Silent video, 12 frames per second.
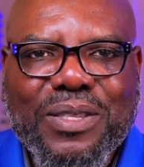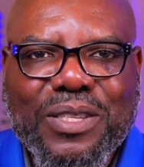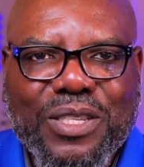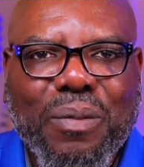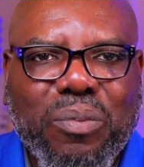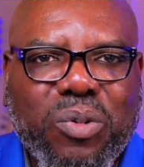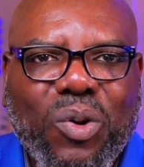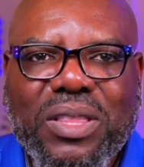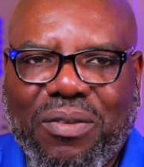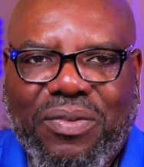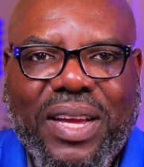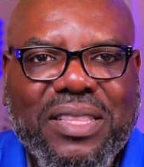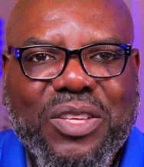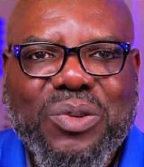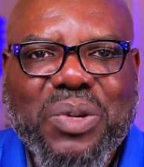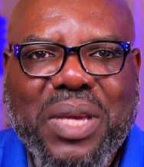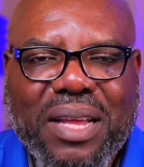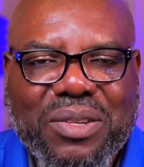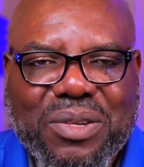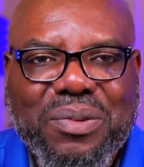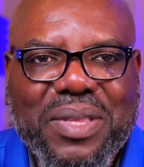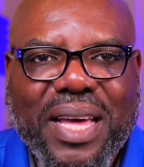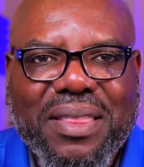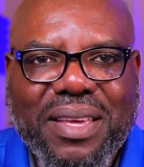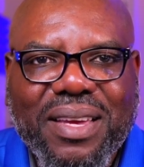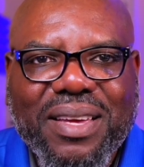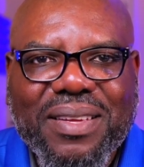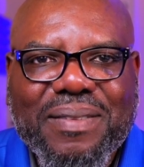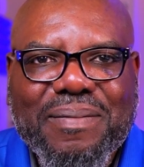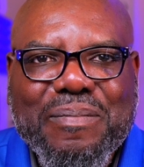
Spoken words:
to support the fact that you can't do that thing.